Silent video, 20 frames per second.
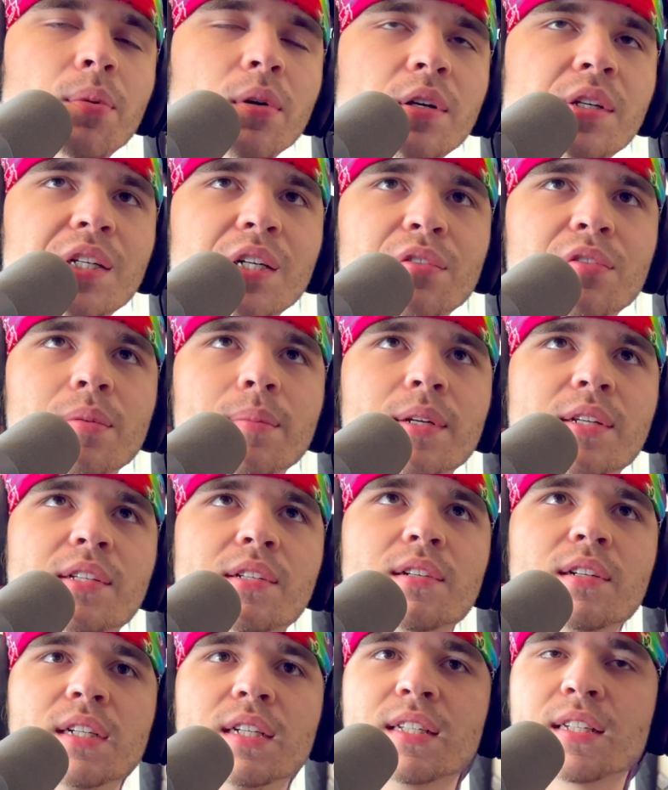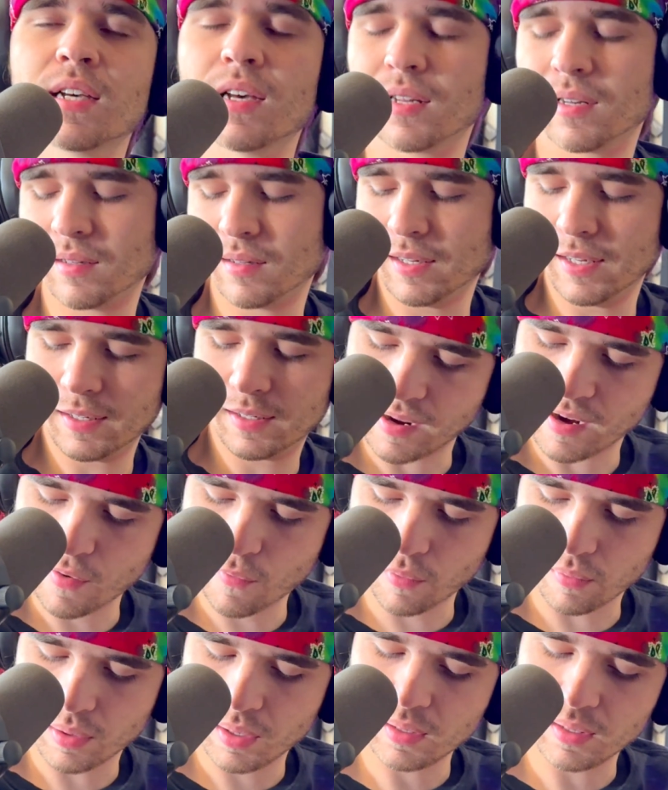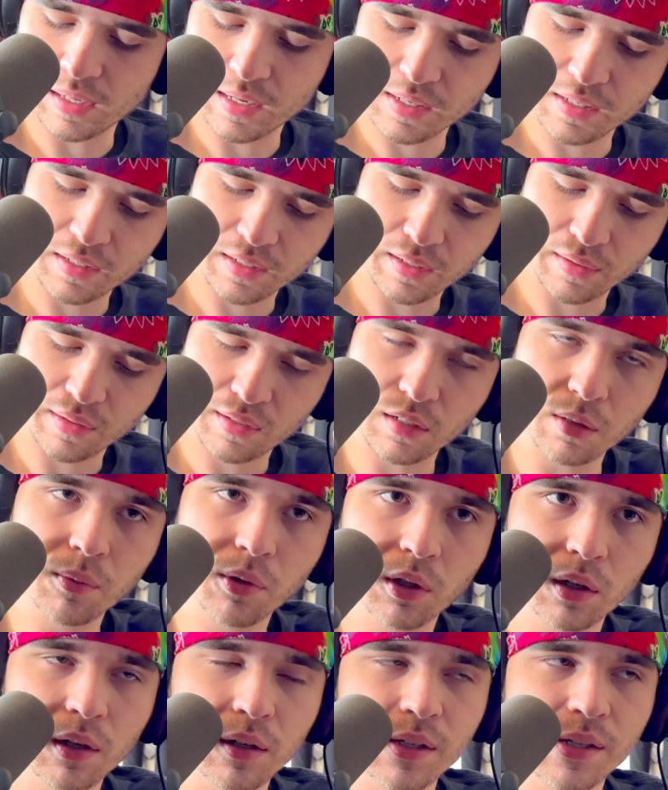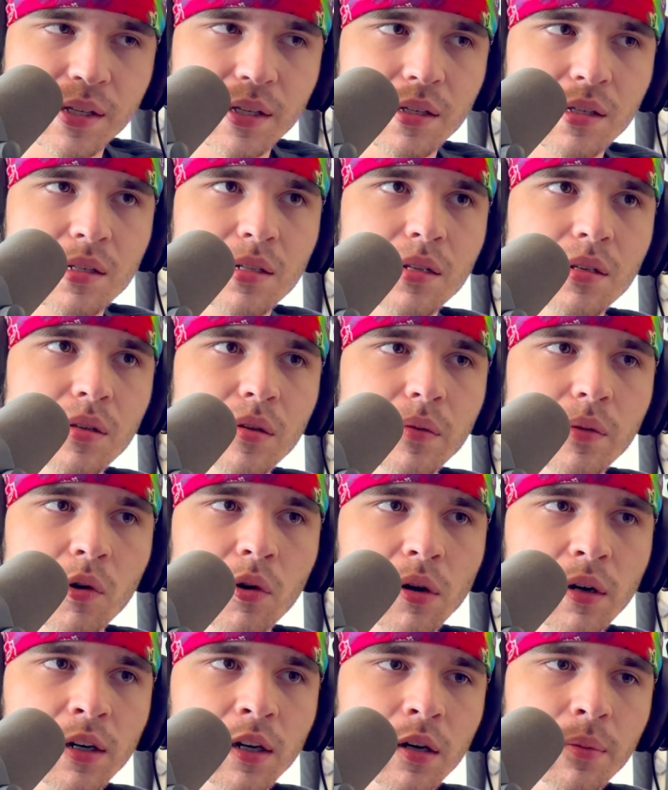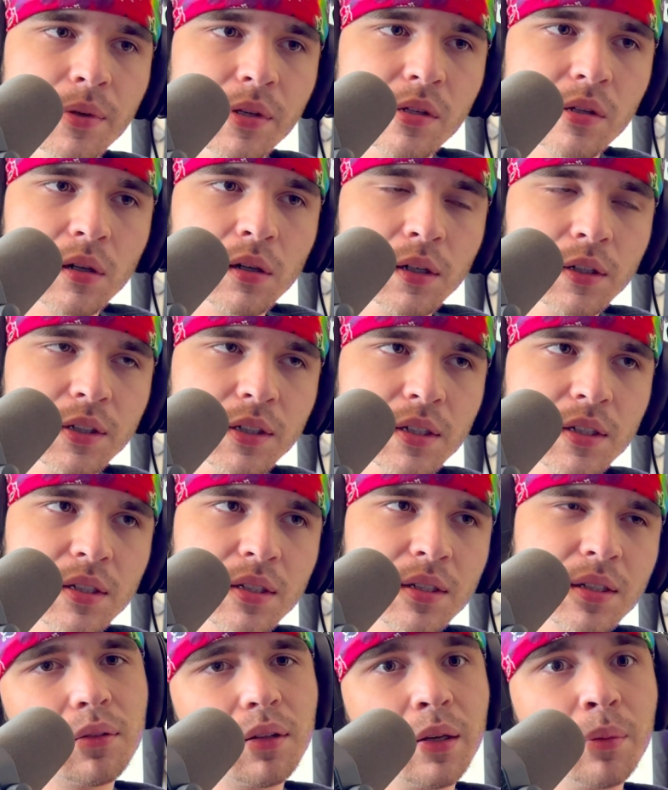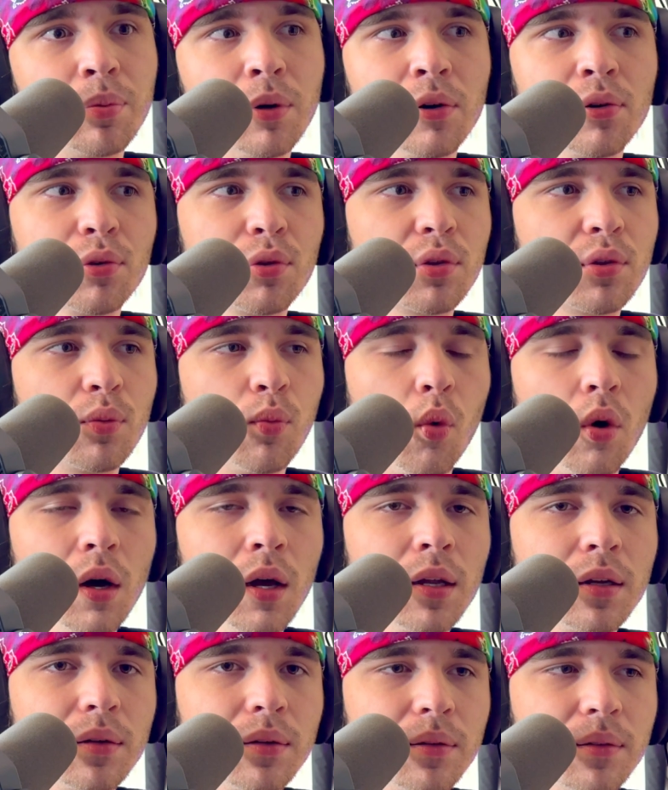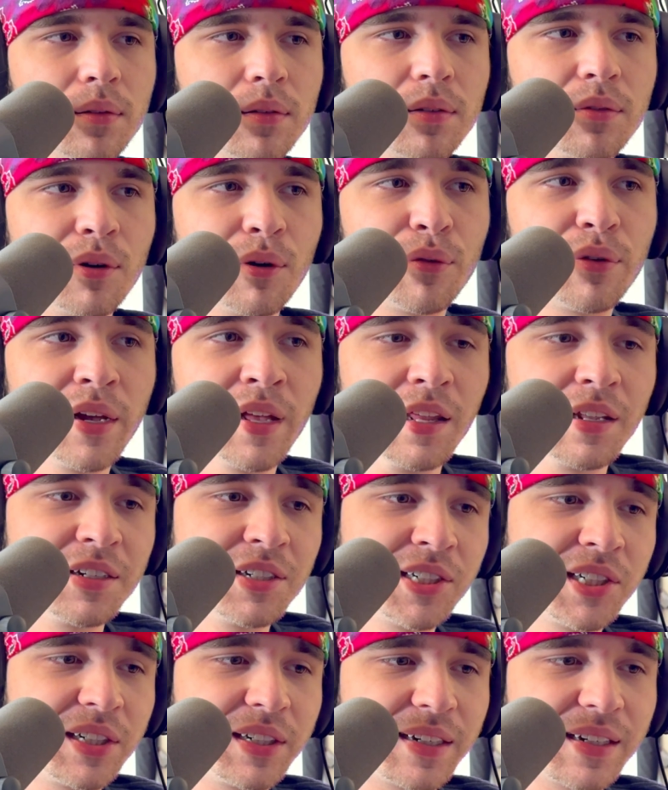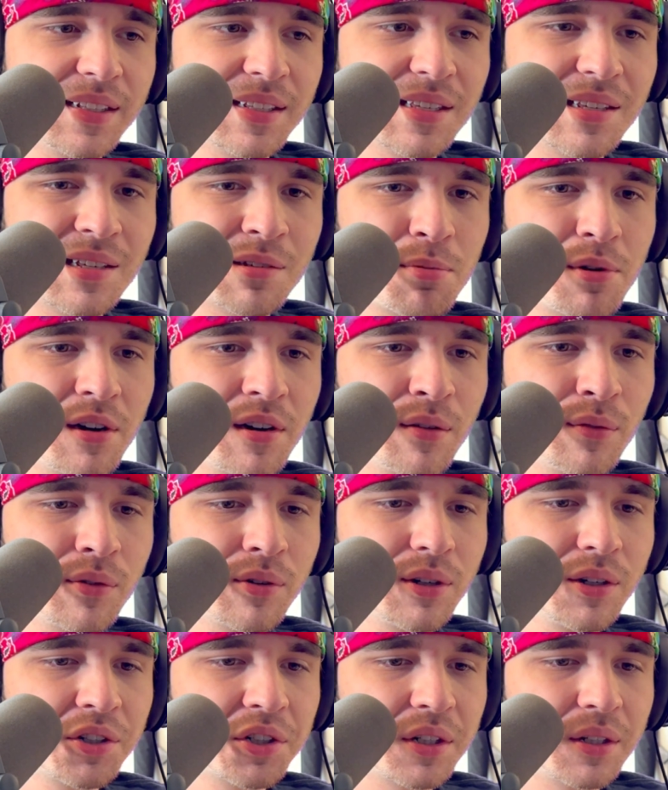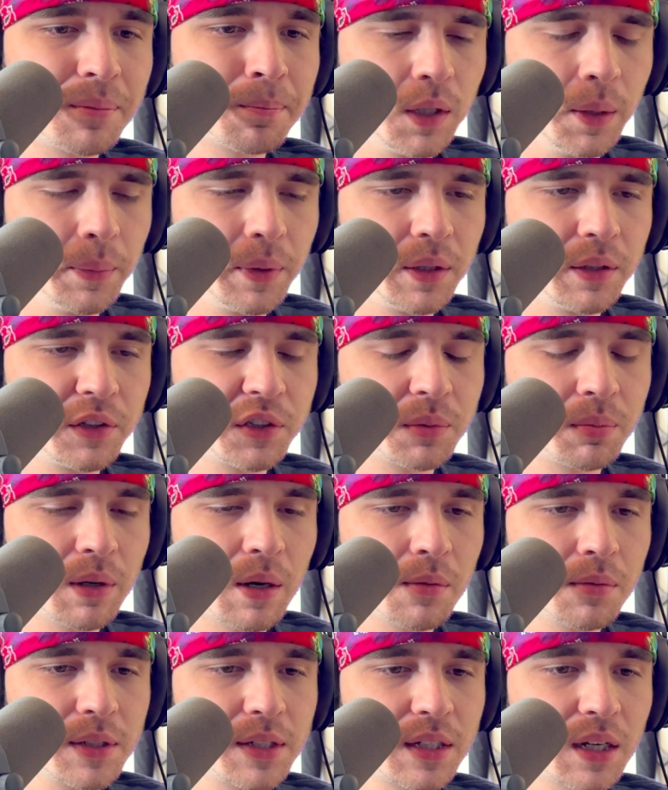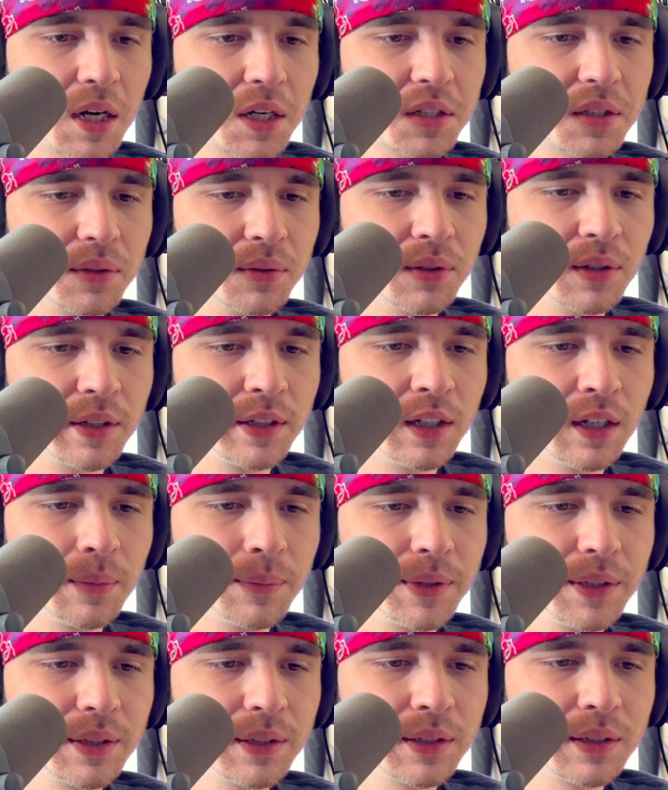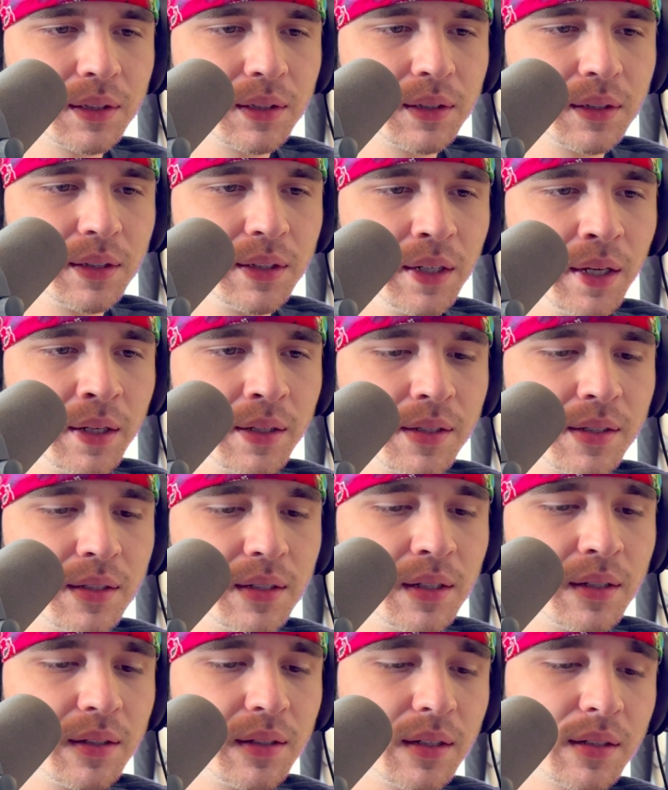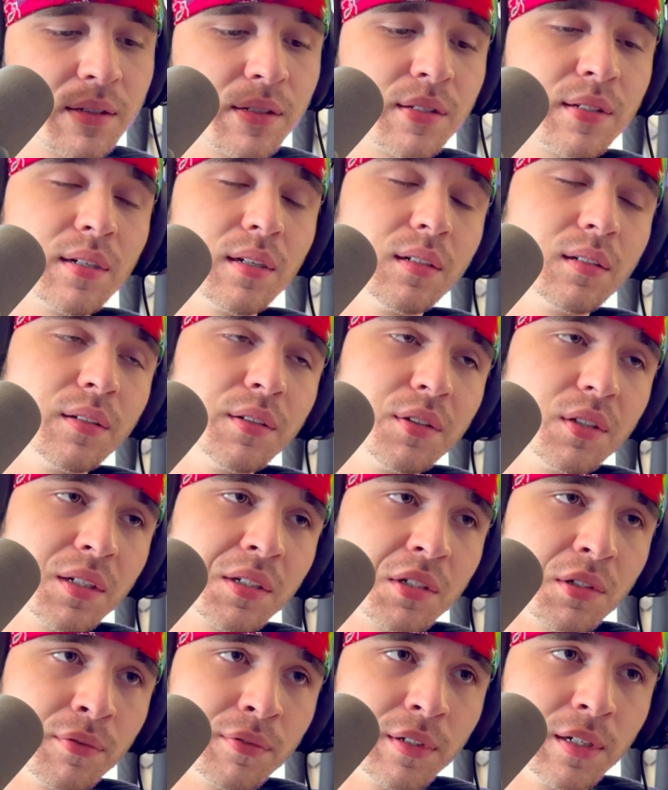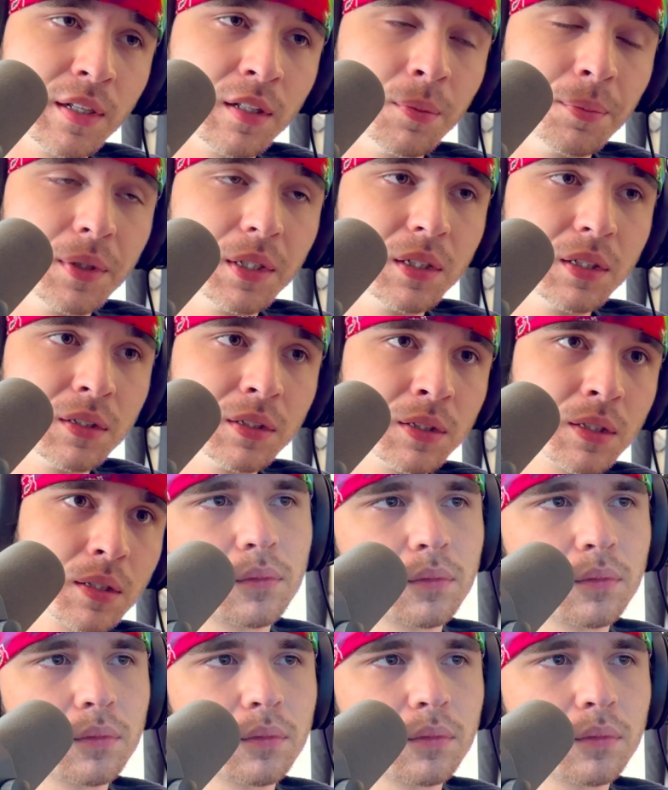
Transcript: herself from history. It's kind of like, I never realized just how similar this is to Origami's arc. Just, they both want revenge against the spirit of Origin. I mean, you should probably talk to Origami. The ends didn't necessarily justify the means.